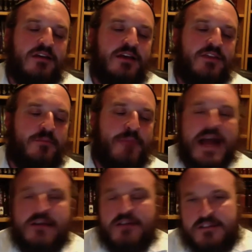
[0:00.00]
The
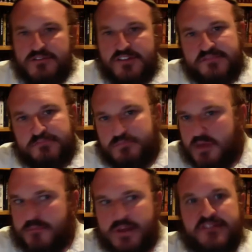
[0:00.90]
background of this
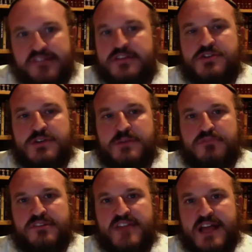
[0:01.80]
amazing trip
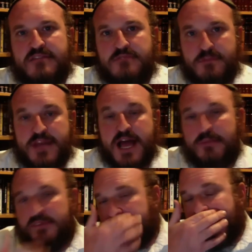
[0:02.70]
was that Rebbe
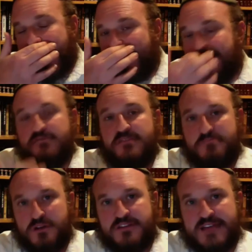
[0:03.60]
Nachman's house was
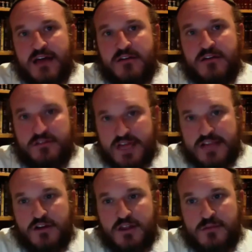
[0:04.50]
burnt down at
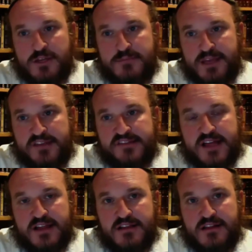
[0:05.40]
Chol HaMoed
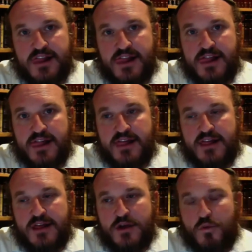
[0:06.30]
Pesach.
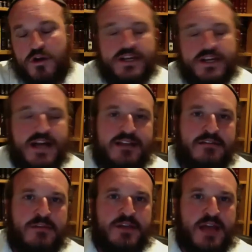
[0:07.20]
Word got to
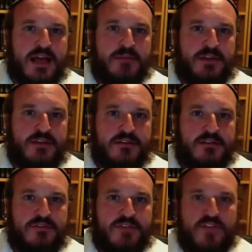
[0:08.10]
Rebbe Nachman
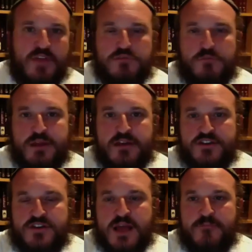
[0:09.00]
that they prepared
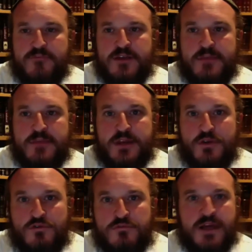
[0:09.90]
shop for him in
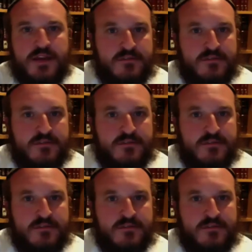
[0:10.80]
Uman,